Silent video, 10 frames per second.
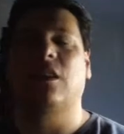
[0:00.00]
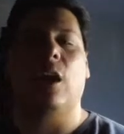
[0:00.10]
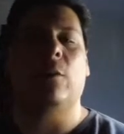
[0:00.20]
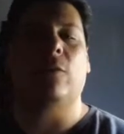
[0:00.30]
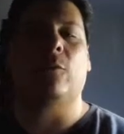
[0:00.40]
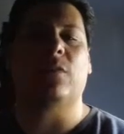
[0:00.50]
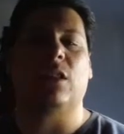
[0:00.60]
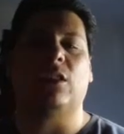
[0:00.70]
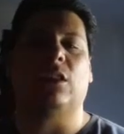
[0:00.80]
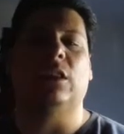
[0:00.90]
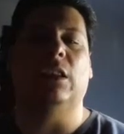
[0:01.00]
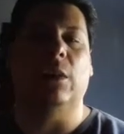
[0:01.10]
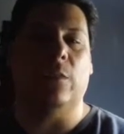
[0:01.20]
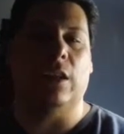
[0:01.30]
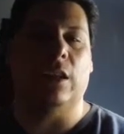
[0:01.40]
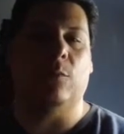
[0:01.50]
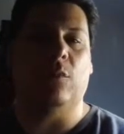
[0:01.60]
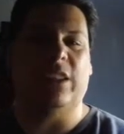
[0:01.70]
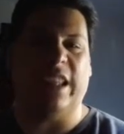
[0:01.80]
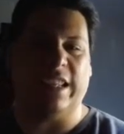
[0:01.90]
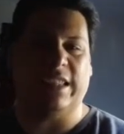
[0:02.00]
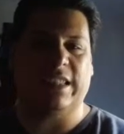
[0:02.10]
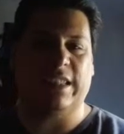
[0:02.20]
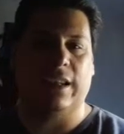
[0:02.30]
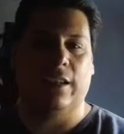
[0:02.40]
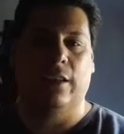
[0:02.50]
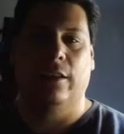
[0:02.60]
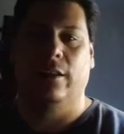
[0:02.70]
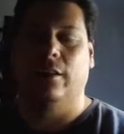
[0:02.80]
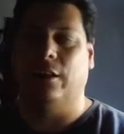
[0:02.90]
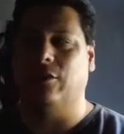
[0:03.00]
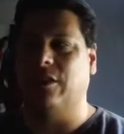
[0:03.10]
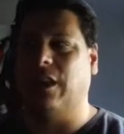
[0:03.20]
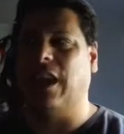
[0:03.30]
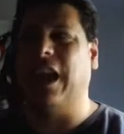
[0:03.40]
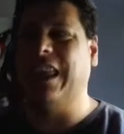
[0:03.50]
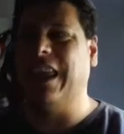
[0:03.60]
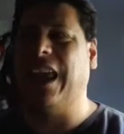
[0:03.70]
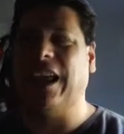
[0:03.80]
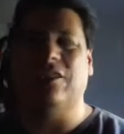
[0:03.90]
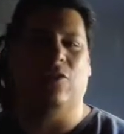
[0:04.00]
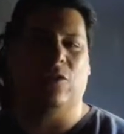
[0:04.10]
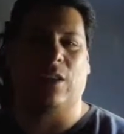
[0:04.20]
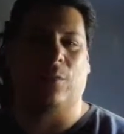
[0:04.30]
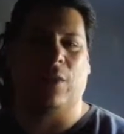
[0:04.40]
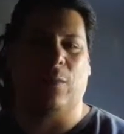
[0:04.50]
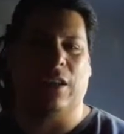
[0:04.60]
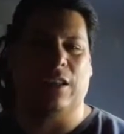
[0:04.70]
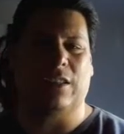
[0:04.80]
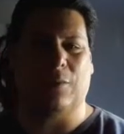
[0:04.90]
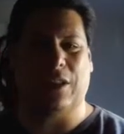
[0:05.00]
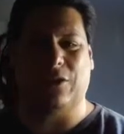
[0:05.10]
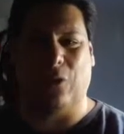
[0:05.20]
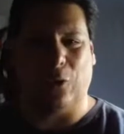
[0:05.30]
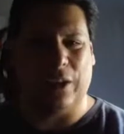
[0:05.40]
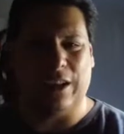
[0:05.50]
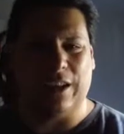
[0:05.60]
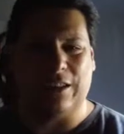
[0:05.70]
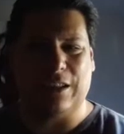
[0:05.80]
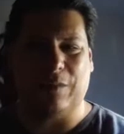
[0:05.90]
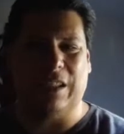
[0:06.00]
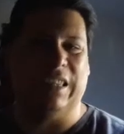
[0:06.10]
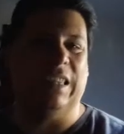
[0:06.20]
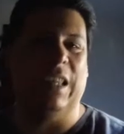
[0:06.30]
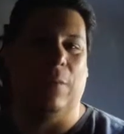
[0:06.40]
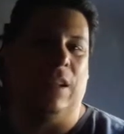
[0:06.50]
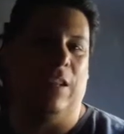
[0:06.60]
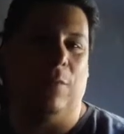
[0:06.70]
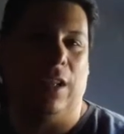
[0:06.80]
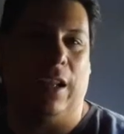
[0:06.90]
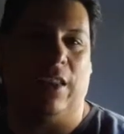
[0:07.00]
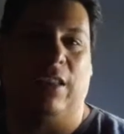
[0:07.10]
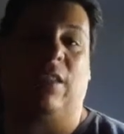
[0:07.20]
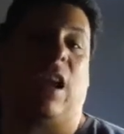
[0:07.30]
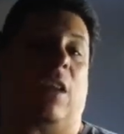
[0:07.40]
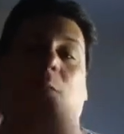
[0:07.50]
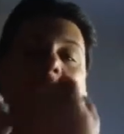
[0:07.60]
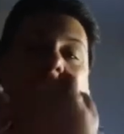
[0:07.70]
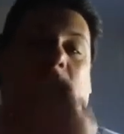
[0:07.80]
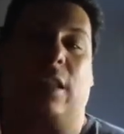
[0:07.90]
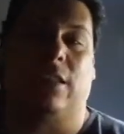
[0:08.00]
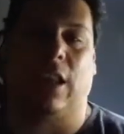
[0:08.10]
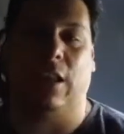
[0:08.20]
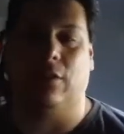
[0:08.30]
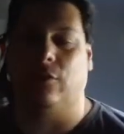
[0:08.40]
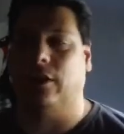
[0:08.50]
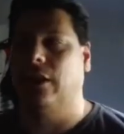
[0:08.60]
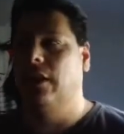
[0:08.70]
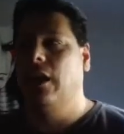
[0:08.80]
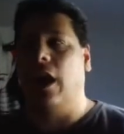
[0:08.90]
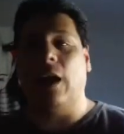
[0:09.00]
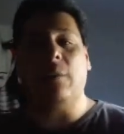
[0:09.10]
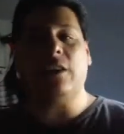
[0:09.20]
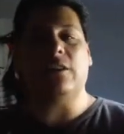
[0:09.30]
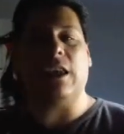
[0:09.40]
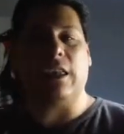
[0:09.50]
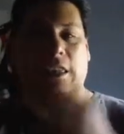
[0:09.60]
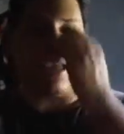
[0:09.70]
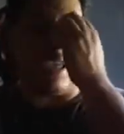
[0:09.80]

coming from such a limited place that you say, I can't do something because somebody's already done something and limited me now. They've tied my hands. I can't do it. I'm not saying